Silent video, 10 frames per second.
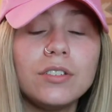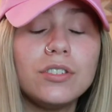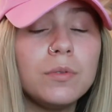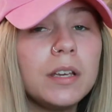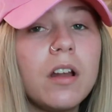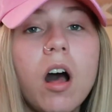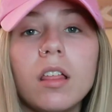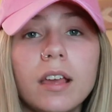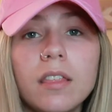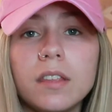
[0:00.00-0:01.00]
doing it
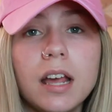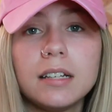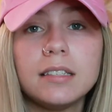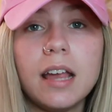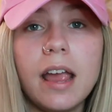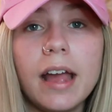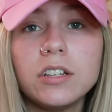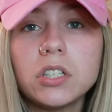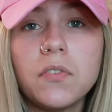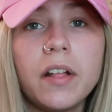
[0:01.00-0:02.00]
all again the next day. I
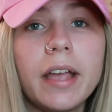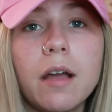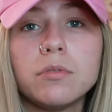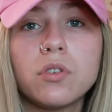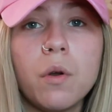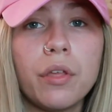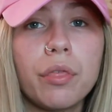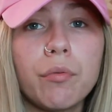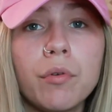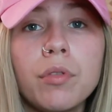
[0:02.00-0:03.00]
just felt like I was going
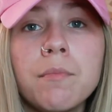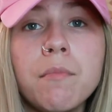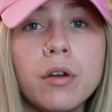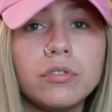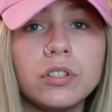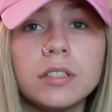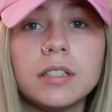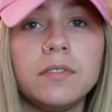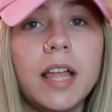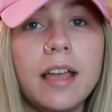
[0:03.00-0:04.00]
through the motions
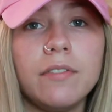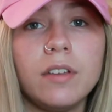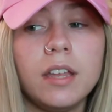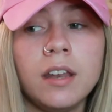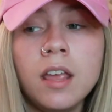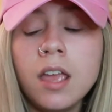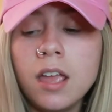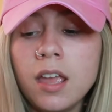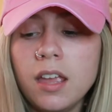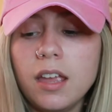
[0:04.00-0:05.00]
of life, and
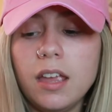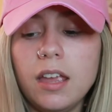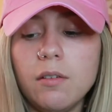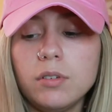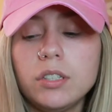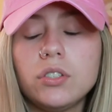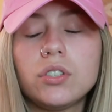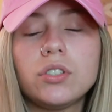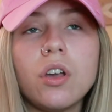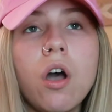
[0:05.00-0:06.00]
it was
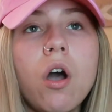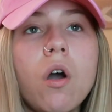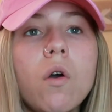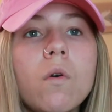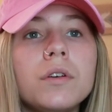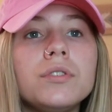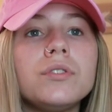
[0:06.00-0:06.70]
so